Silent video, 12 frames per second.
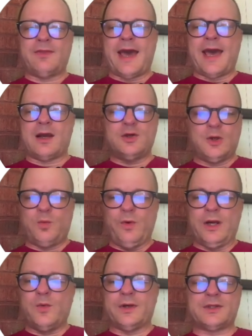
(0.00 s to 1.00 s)
that because
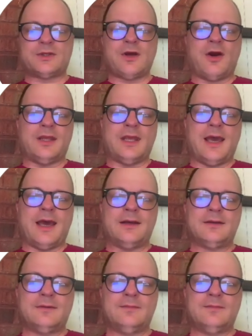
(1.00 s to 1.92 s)
we don't want to start it yet.